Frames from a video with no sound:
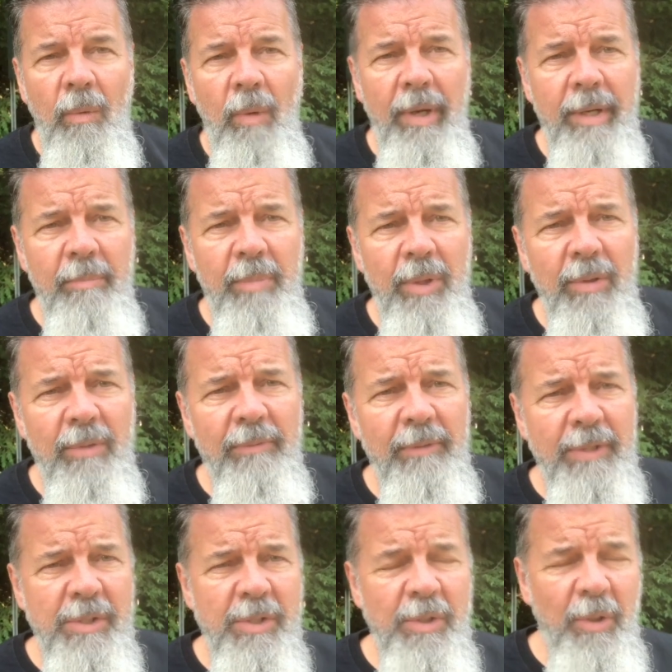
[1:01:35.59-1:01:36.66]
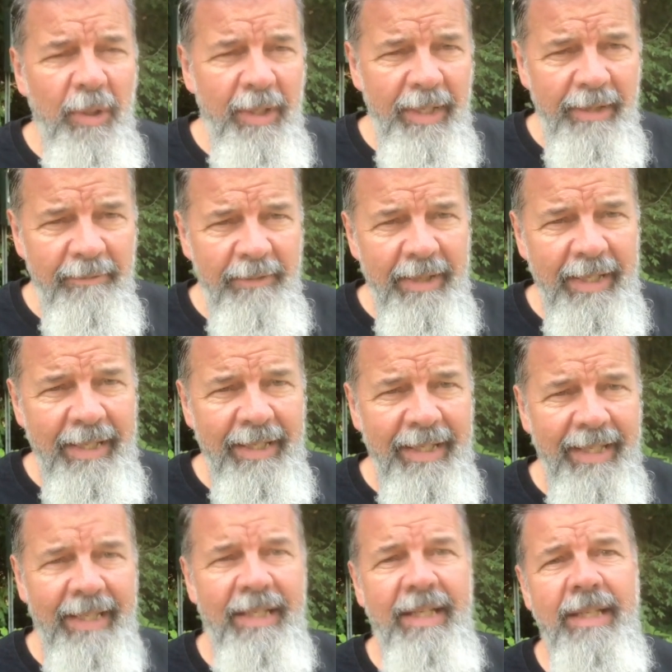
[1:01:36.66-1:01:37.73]
what a beautiful story of
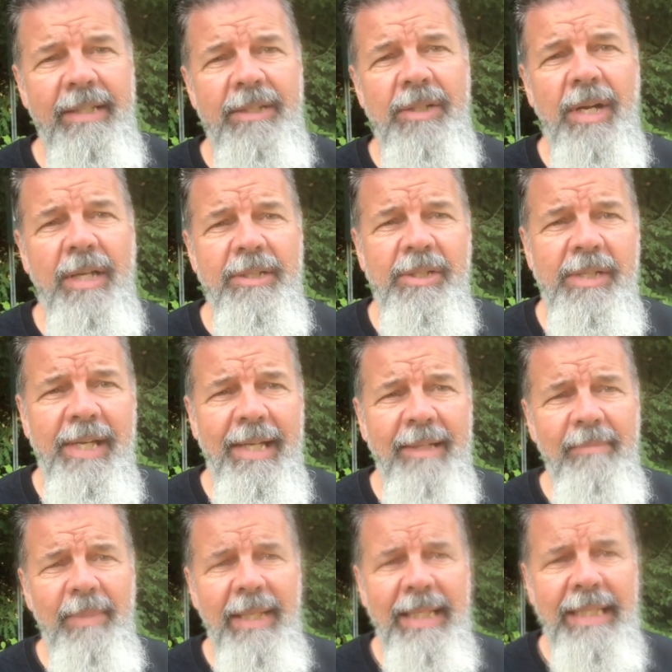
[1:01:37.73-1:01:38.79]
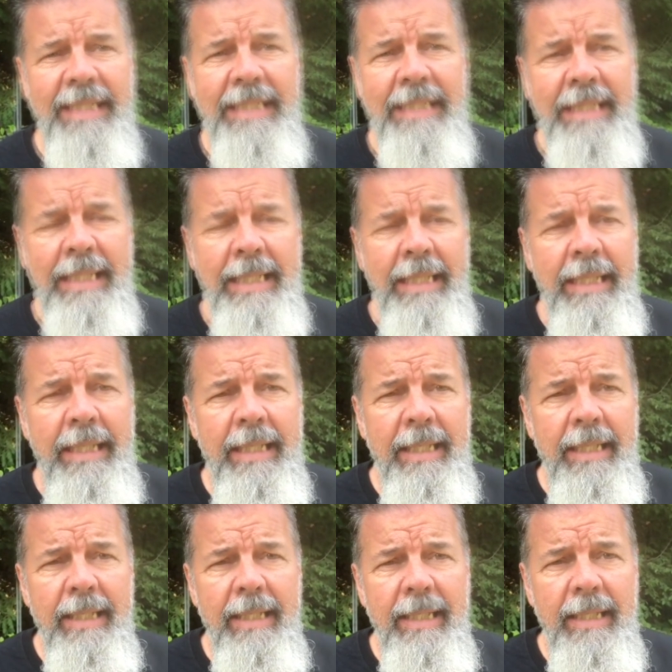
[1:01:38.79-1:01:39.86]
healing josh Tamblyn
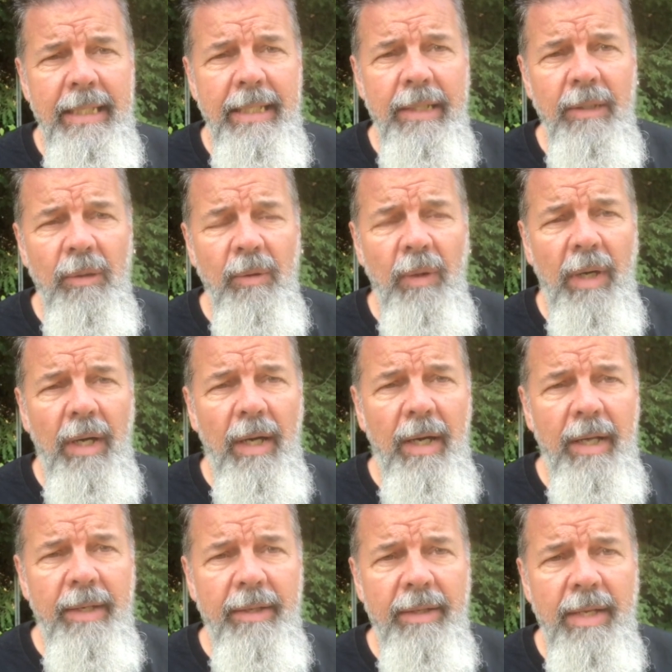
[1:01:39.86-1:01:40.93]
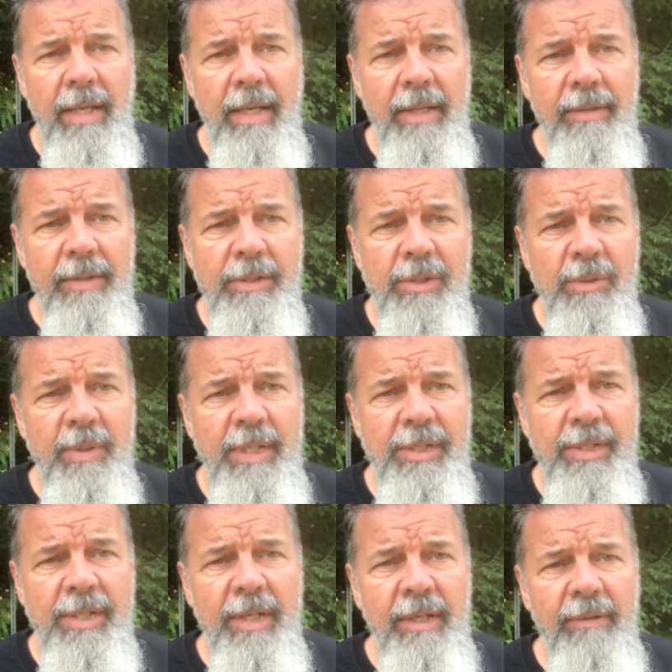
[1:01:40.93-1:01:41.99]
you know on the
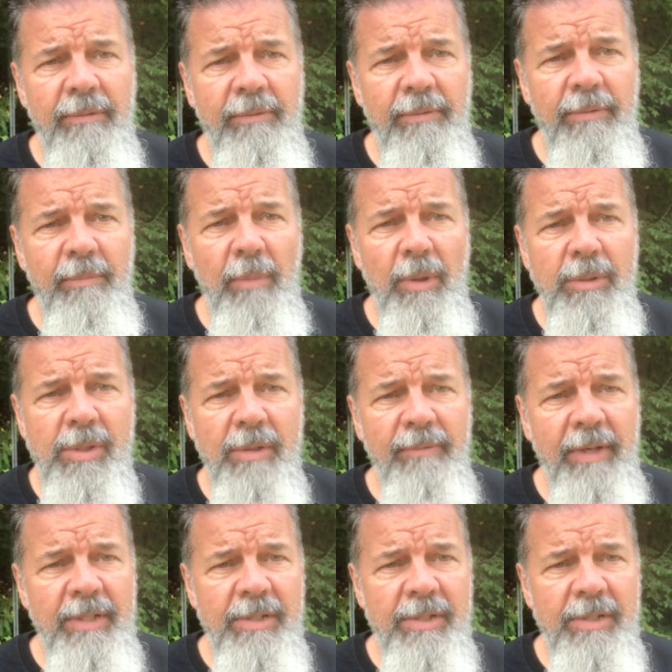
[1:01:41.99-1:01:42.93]
streets of most of our